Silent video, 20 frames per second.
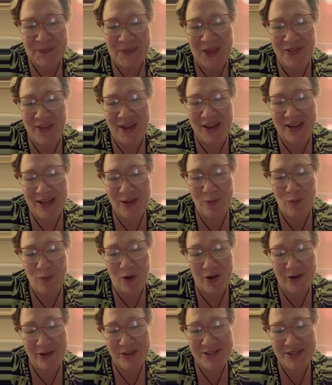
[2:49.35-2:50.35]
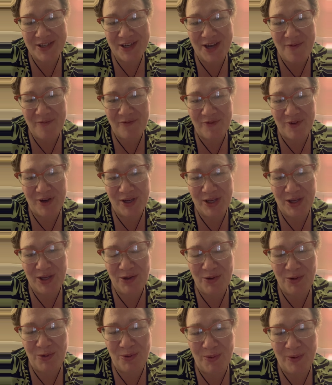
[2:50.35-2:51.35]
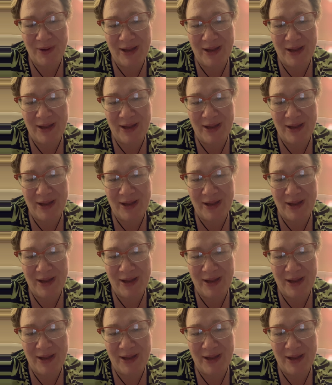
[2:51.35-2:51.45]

that He wanted to comfort you,